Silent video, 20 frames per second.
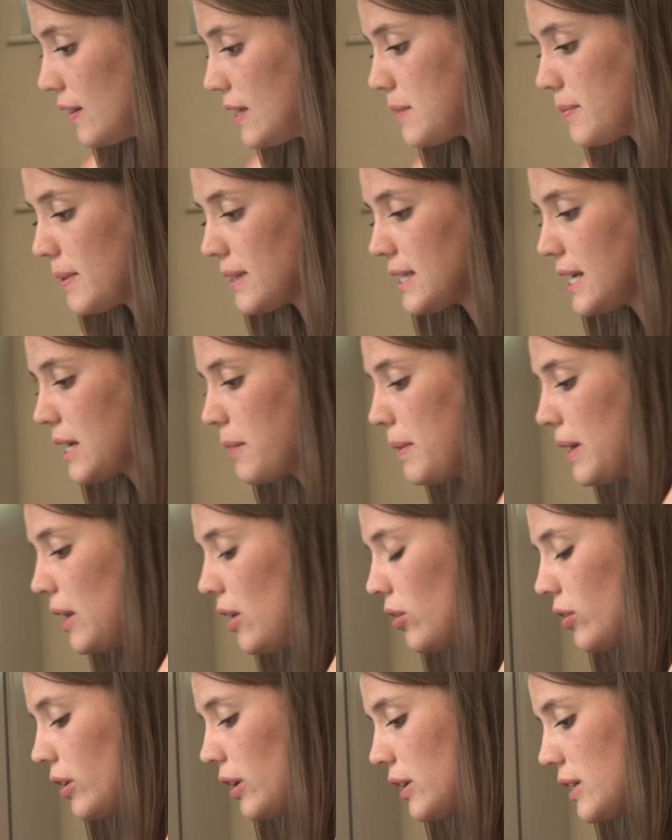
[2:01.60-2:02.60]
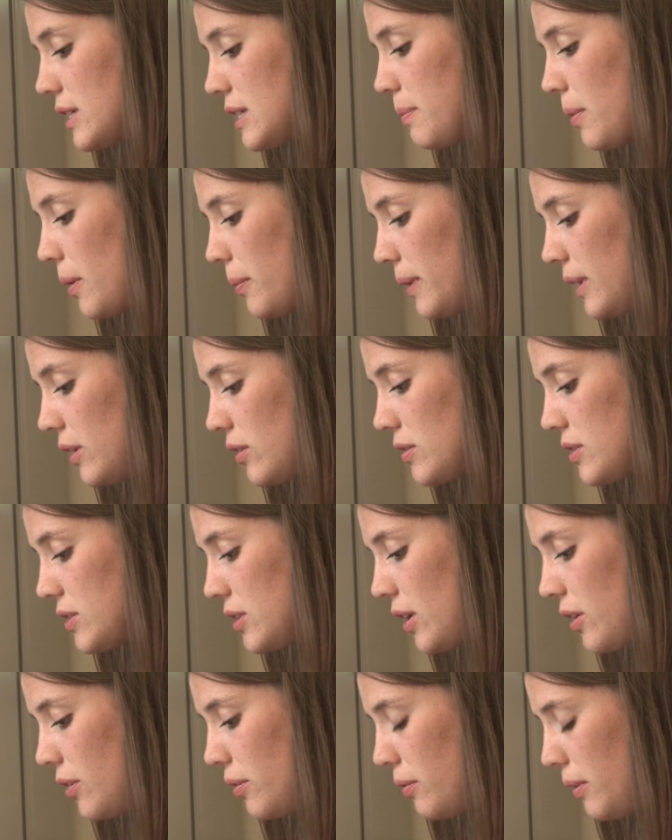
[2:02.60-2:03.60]
We supervise to make sure that they're still
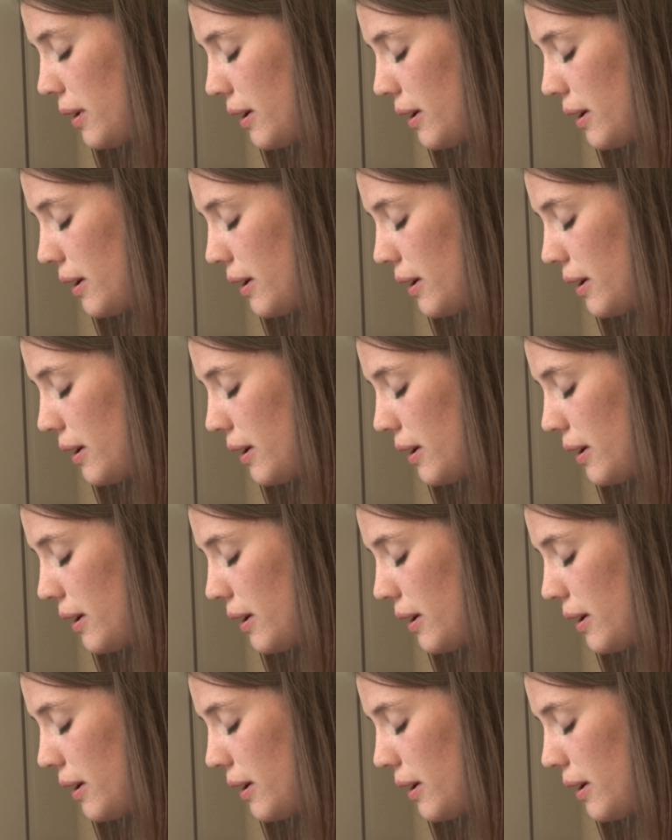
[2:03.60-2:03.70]
okay,